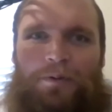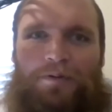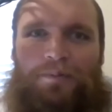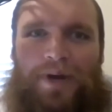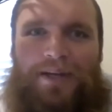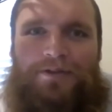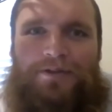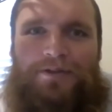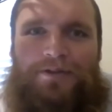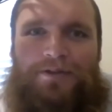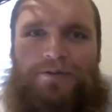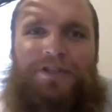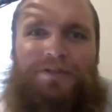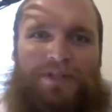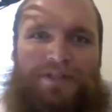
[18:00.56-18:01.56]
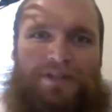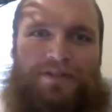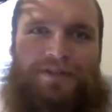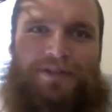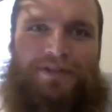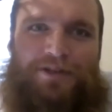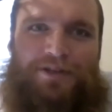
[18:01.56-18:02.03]
of my strategic
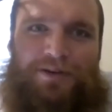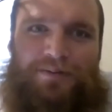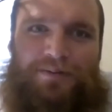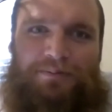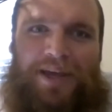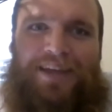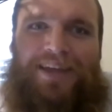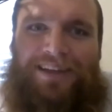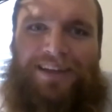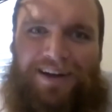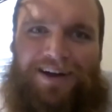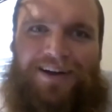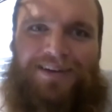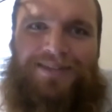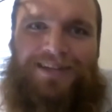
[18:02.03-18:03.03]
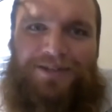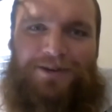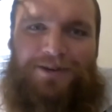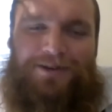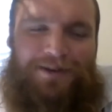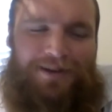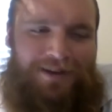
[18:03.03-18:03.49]
business decision making
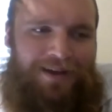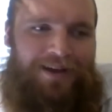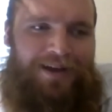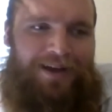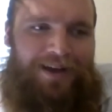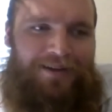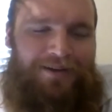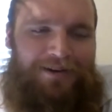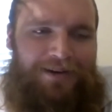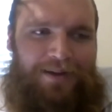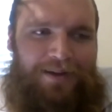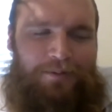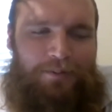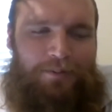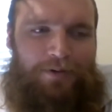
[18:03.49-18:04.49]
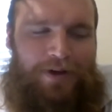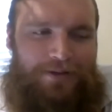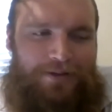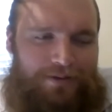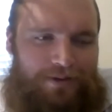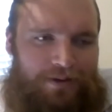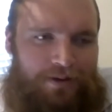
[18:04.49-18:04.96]
teachers at Notre Dame,
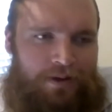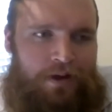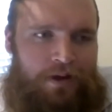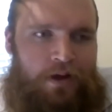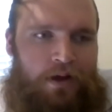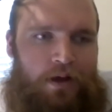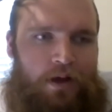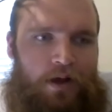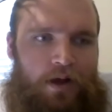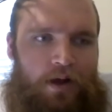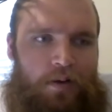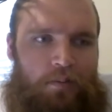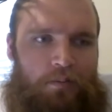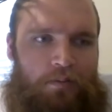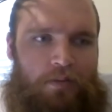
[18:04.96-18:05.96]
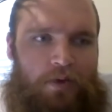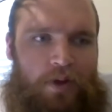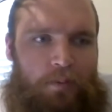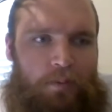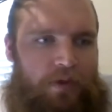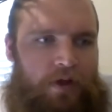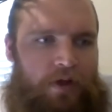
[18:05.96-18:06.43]
professors.
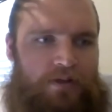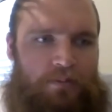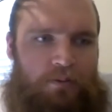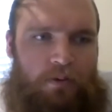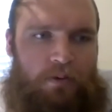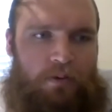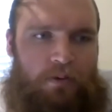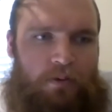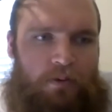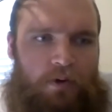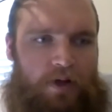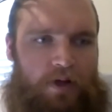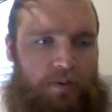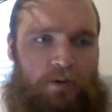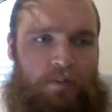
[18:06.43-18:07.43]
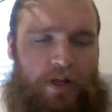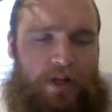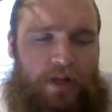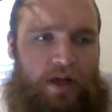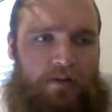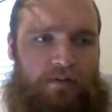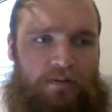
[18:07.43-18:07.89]
And with their support and other people
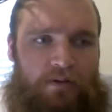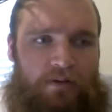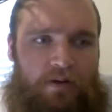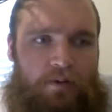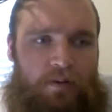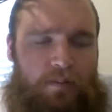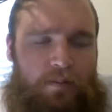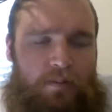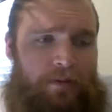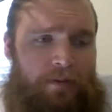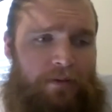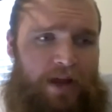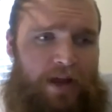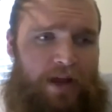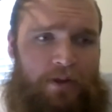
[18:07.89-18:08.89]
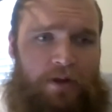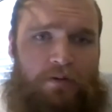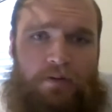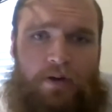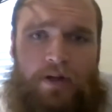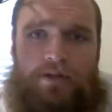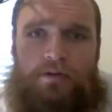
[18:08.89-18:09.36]
in my life, whether they're my family
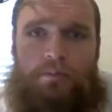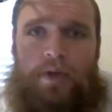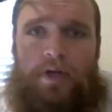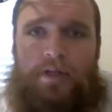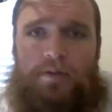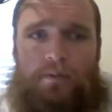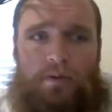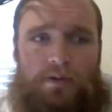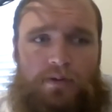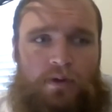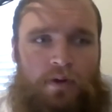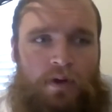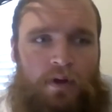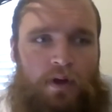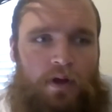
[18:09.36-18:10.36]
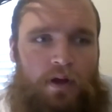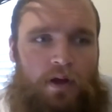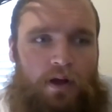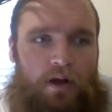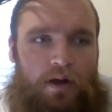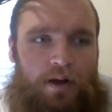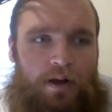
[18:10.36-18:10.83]
or friends or mentors,
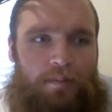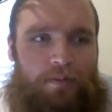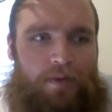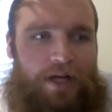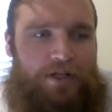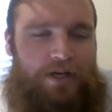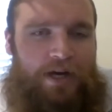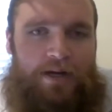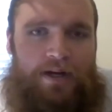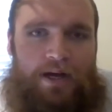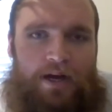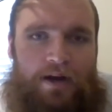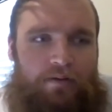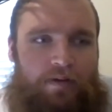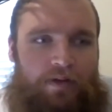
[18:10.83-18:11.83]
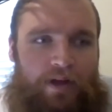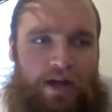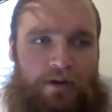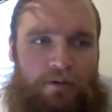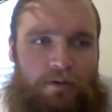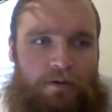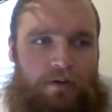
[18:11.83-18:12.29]
I jotted down everything I
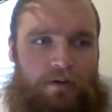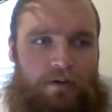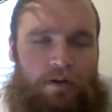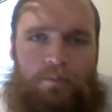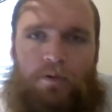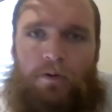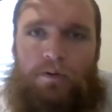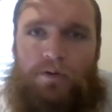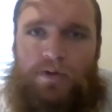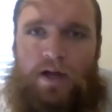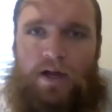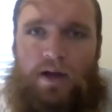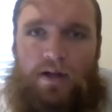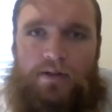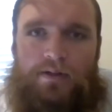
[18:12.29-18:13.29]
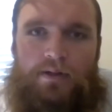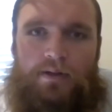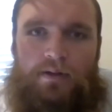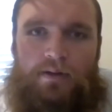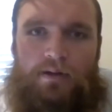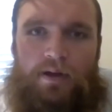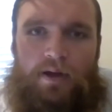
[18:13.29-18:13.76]
could, all the pros and cons,
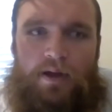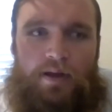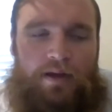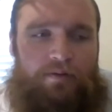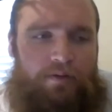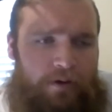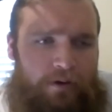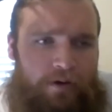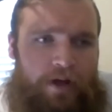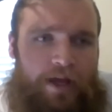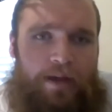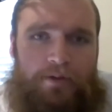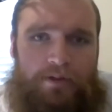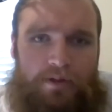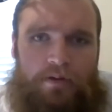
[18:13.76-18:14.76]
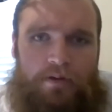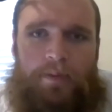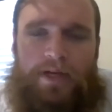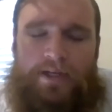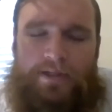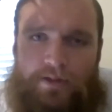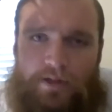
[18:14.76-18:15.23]
and leaving Notre Dame was the
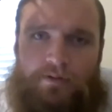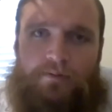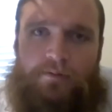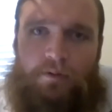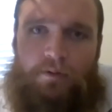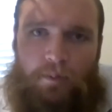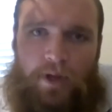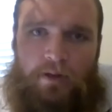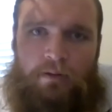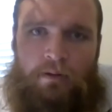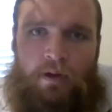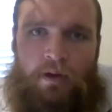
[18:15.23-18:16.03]
best decision for me.